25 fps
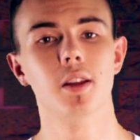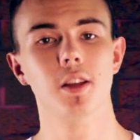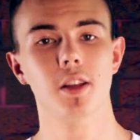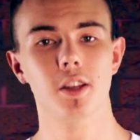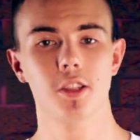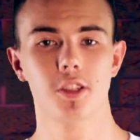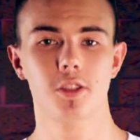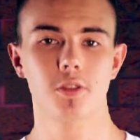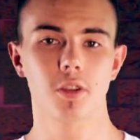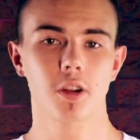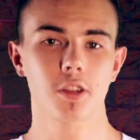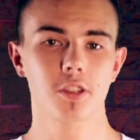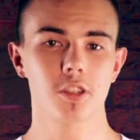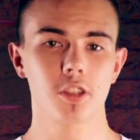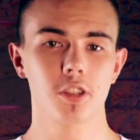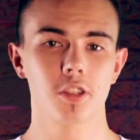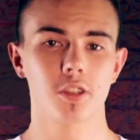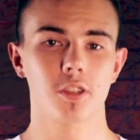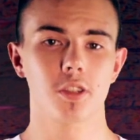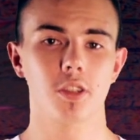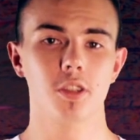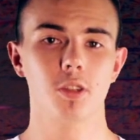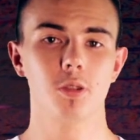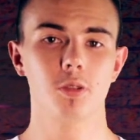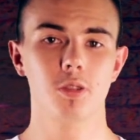
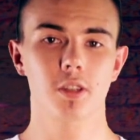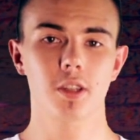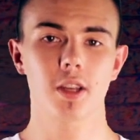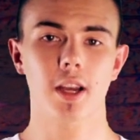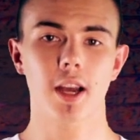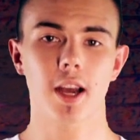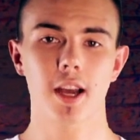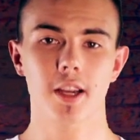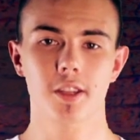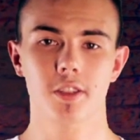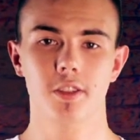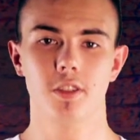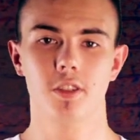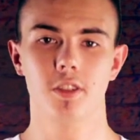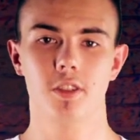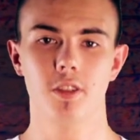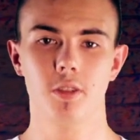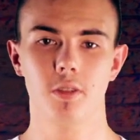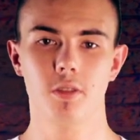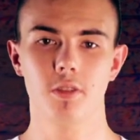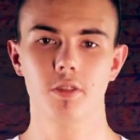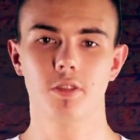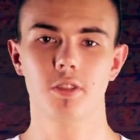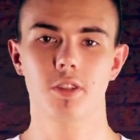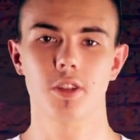Instructors usually ask their
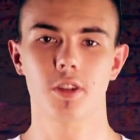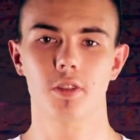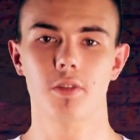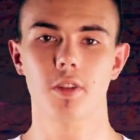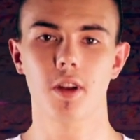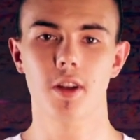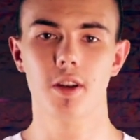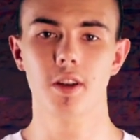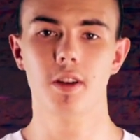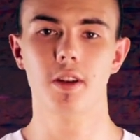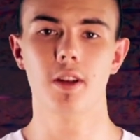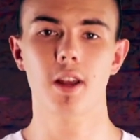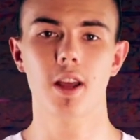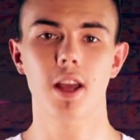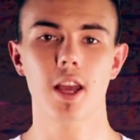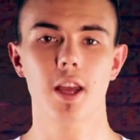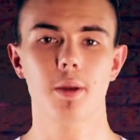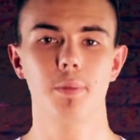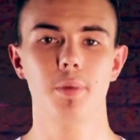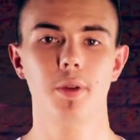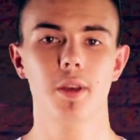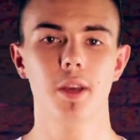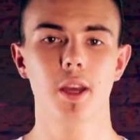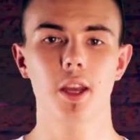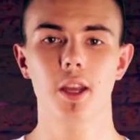students to write in
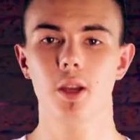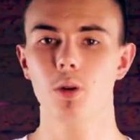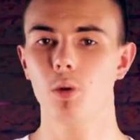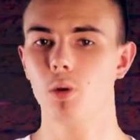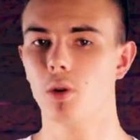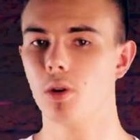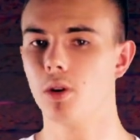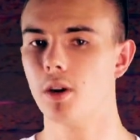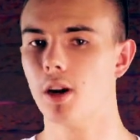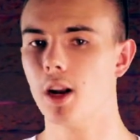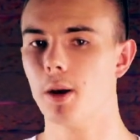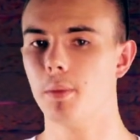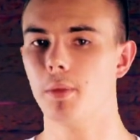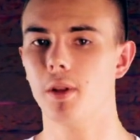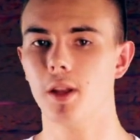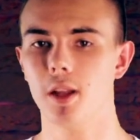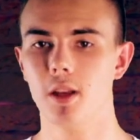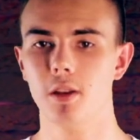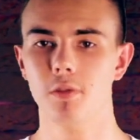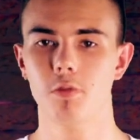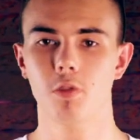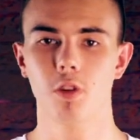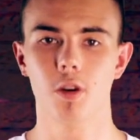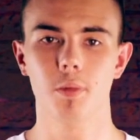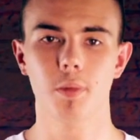APA or
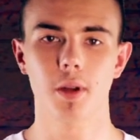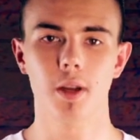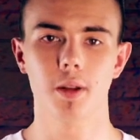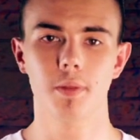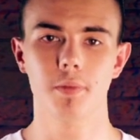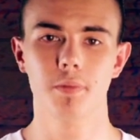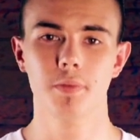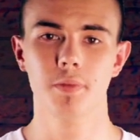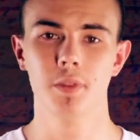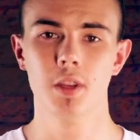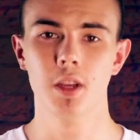MLA format.